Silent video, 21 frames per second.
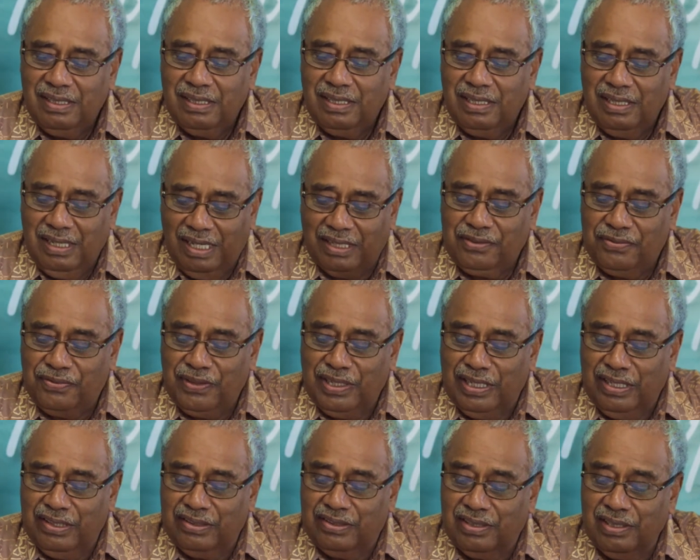next
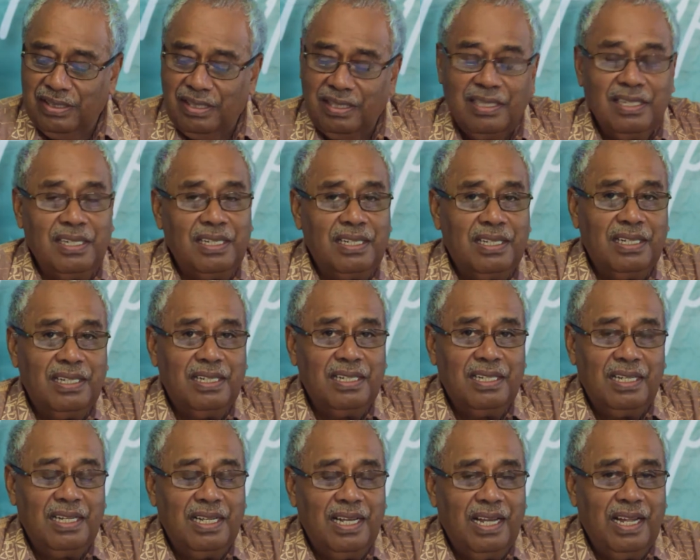financial year.
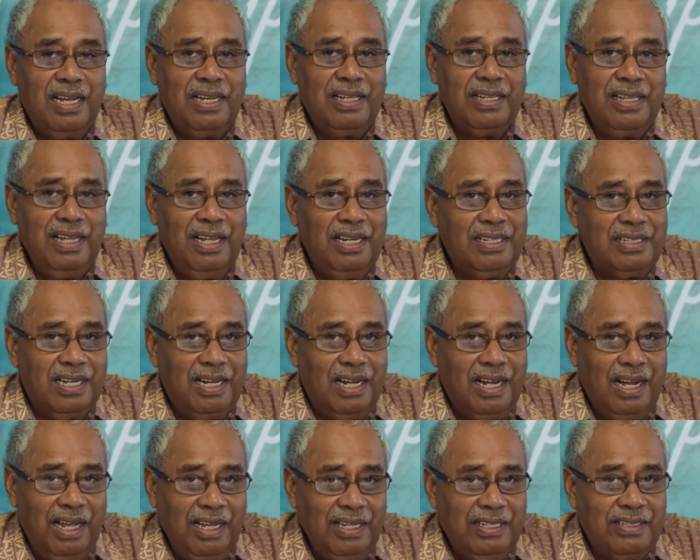And that
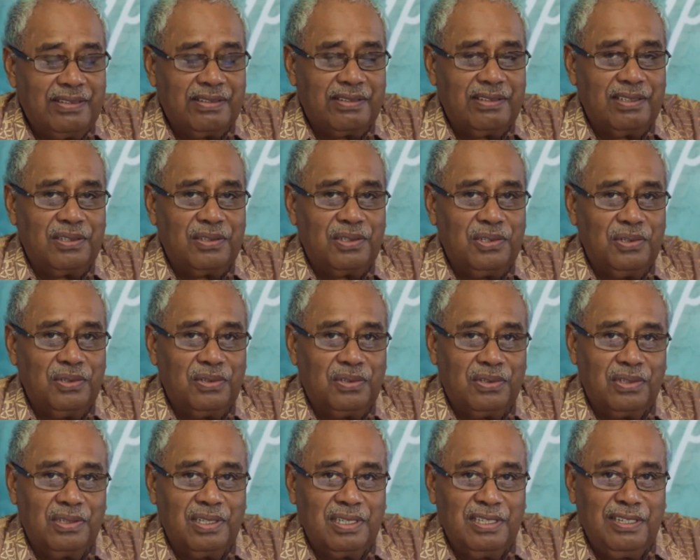hikes the
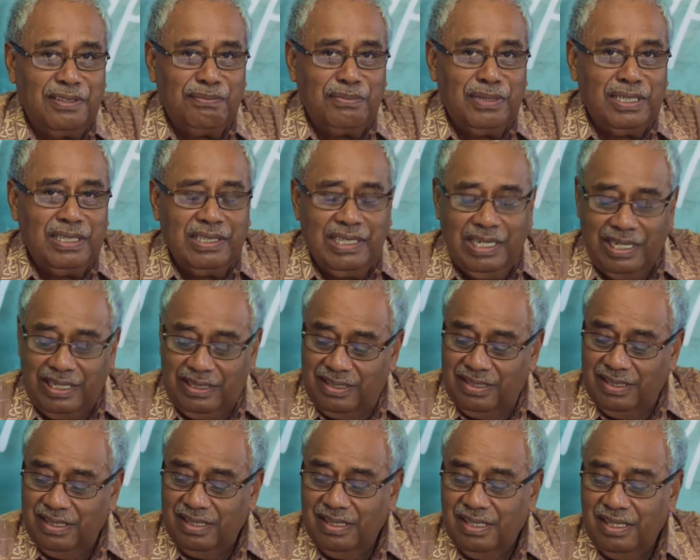total government debt
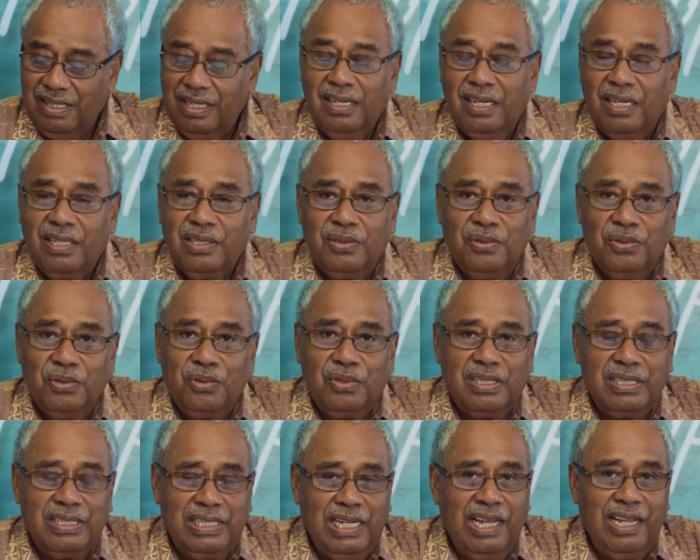to
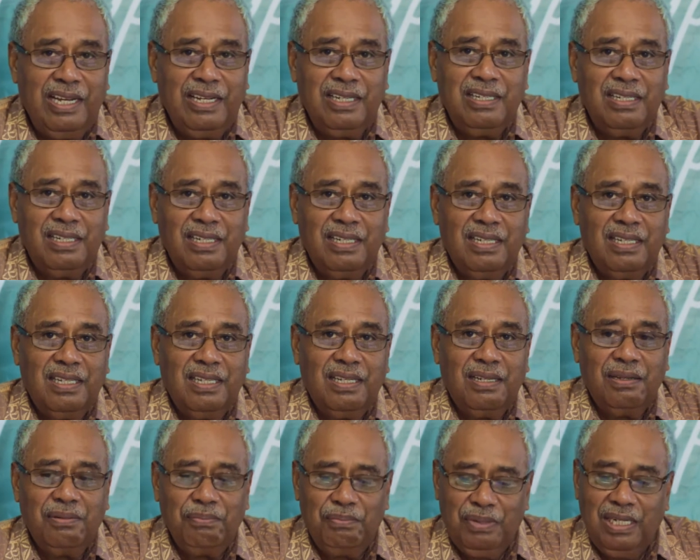$10
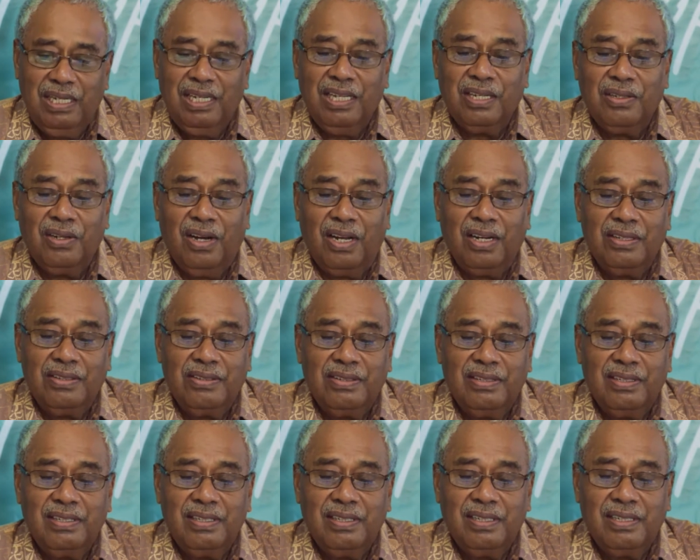billion.
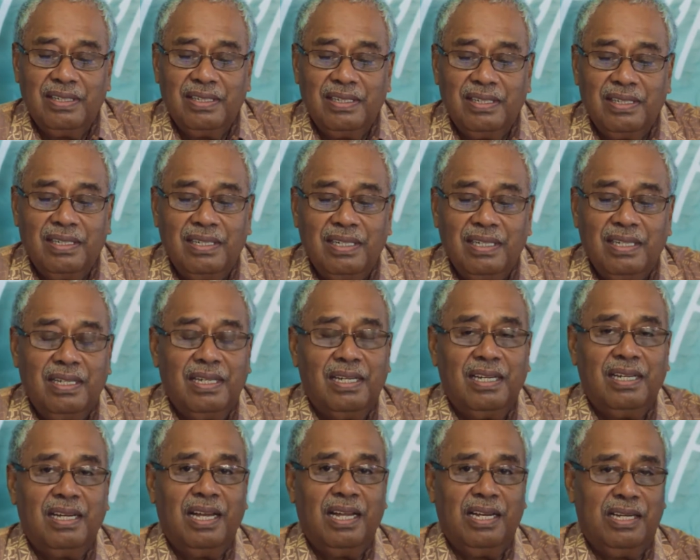
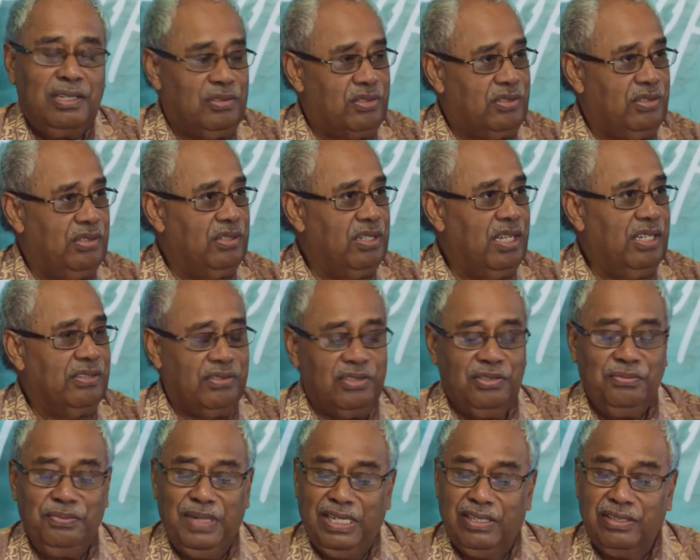And as you
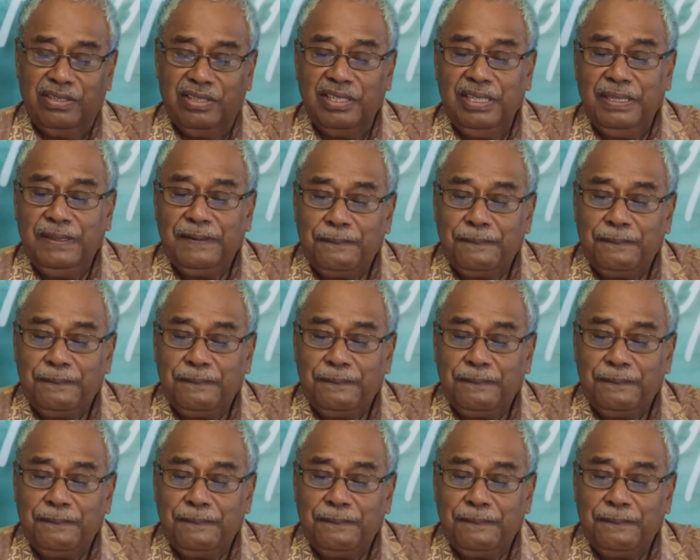mentioned,